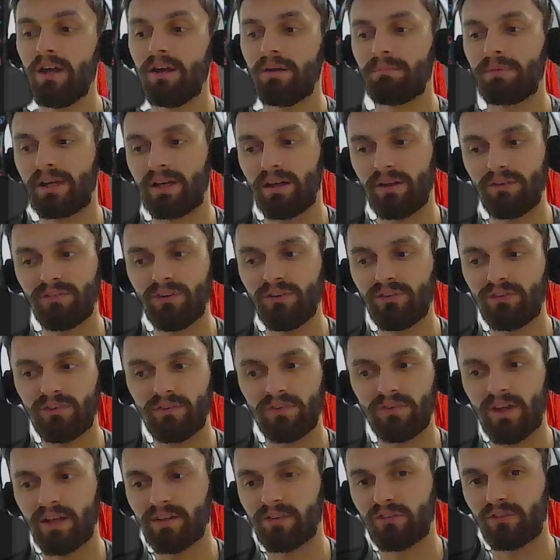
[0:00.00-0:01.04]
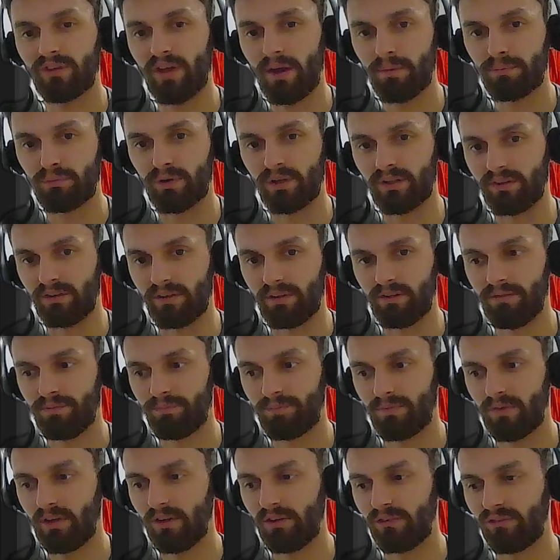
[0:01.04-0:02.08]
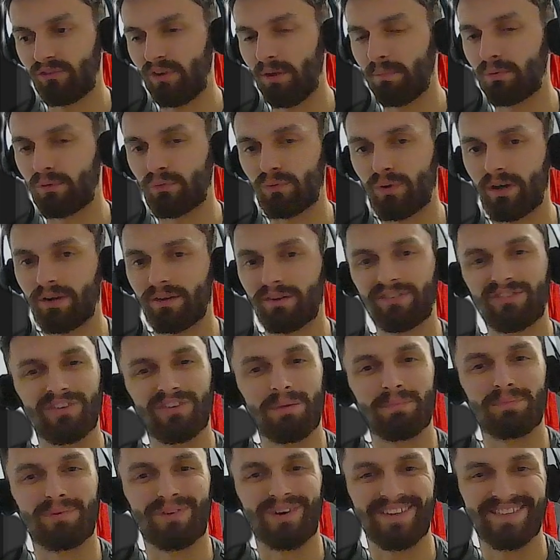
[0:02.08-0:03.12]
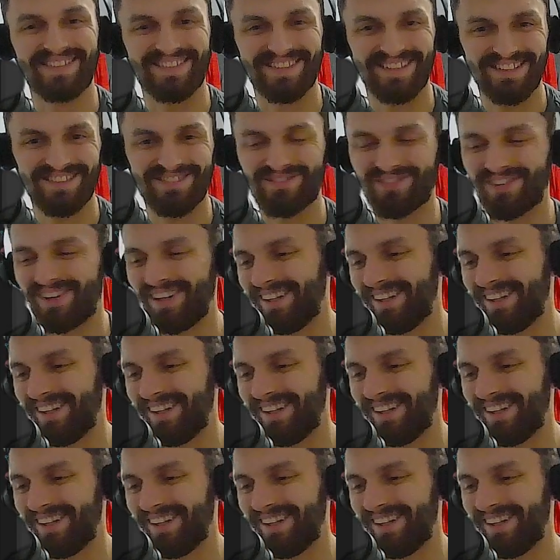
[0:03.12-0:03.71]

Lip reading: this is not separated, separated.